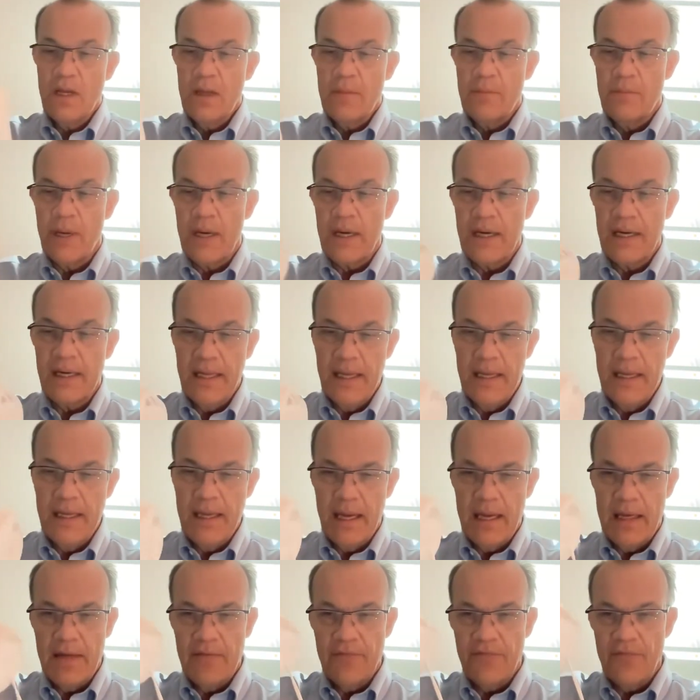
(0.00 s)
But an
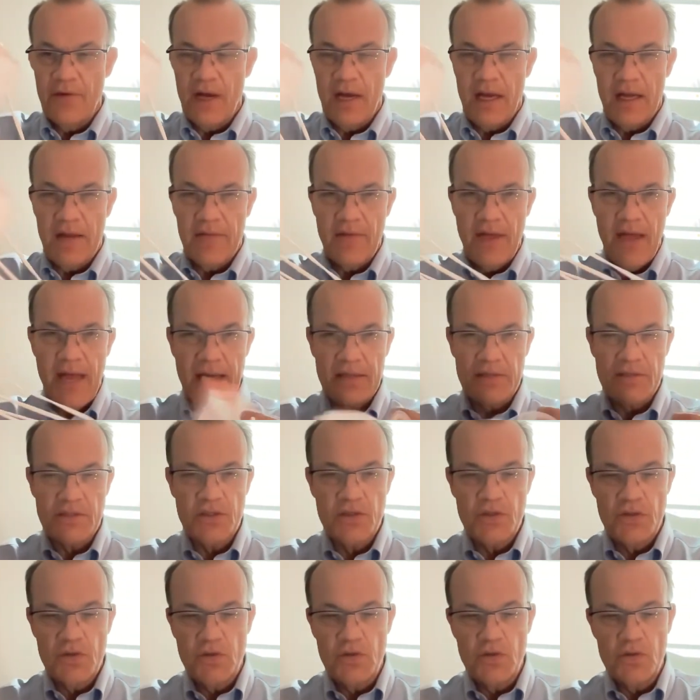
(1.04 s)
N95 has
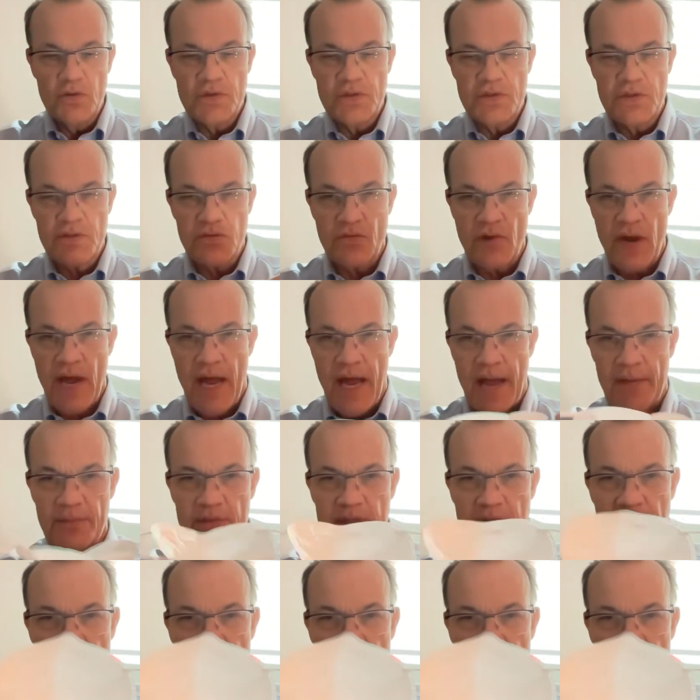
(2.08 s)
two straps.